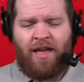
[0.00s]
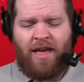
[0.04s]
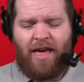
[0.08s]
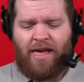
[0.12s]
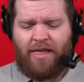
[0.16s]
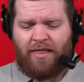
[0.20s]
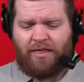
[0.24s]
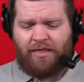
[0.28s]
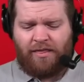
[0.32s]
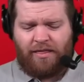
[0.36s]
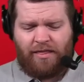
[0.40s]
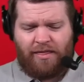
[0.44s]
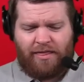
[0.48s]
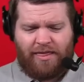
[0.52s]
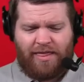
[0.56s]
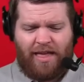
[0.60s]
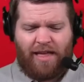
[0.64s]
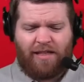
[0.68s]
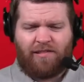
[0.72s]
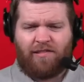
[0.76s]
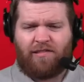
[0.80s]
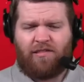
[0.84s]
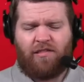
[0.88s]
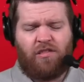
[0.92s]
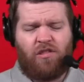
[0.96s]
And
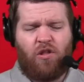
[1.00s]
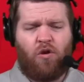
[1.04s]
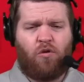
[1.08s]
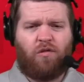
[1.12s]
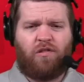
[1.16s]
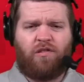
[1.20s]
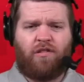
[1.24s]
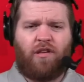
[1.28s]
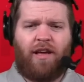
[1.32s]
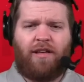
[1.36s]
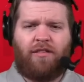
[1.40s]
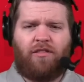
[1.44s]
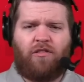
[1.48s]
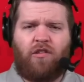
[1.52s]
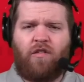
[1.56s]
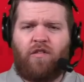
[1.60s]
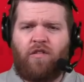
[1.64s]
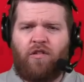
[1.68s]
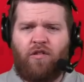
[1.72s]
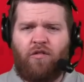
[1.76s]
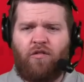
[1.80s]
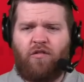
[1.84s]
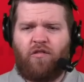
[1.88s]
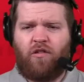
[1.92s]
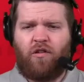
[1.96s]
that's no slight to
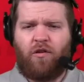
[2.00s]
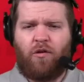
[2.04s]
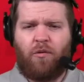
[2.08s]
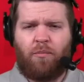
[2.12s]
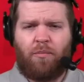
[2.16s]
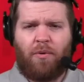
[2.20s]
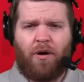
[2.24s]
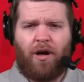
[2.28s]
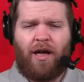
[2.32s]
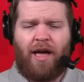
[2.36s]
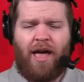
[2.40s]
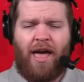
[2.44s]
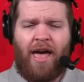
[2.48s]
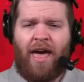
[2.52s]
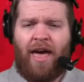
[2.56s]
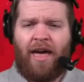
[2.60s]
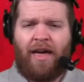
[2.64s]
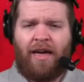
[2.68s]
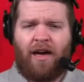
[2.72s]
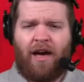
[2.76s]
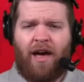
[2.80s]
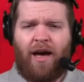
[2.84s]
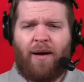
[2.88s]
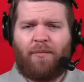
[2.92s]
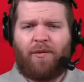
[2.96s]
Juju, but
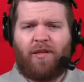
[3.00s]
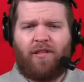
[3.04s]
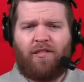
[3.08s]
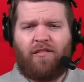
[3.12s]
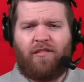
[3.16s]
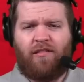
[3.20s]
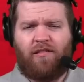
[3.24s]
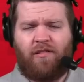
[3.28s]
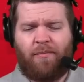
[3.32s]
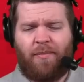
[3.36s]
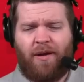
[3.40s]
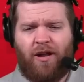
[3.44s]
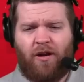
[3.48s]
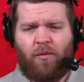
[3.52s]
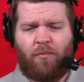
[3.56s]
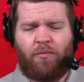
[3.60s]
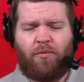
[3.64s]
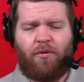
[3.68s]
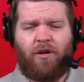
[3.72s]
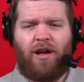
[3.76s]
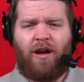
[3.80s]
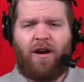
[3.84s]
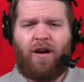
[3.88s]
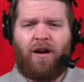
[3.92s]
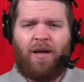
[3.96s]
A, Hopkins is a better
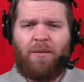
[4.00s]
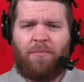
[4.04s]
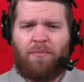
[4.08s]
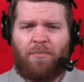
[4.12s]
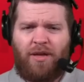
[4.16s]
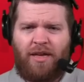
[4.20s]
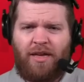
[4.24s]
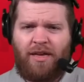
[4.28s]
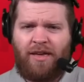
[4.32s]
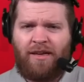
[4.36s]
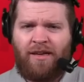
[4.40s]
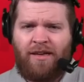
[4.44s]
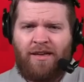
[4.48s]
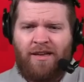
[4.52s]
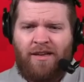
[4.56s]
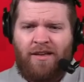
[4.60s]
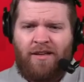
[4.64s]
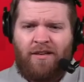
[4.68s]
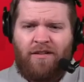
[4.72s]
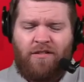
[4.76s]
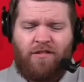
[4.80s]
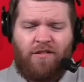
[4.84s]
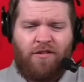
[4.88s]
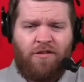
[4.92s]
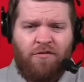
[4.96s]
player, and B,
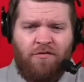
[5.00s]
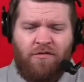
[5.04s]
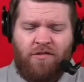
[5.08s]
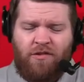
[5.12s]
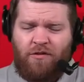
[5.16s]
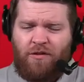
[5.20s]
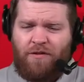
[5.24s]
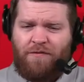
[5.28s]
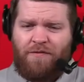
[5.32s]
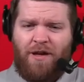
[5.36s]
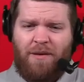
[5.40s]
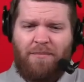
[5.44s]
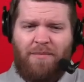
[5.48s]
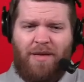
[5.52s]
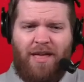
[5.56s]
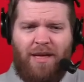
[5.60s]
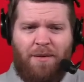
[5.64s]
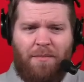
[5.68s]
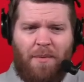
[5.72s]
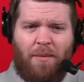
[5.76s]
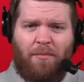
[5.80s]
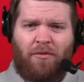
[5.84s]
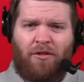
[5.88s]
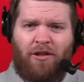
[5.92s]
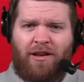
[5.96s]
Juju, if I'm
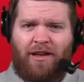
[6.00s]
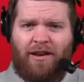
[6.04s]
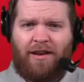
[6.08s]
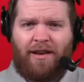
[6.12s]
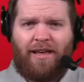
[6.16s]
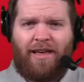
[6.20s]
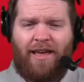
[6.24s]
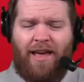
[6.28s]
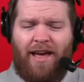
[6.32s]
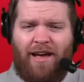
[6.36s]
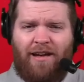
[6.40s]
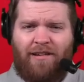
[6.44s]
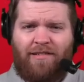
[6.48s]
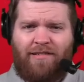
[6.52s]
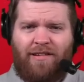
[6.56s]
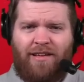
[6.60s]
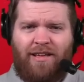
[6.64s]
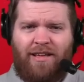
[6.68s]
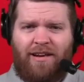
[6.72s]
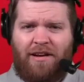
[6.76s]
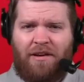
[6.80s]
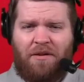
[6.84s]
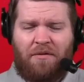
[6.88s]
him, I'm looking to cash in.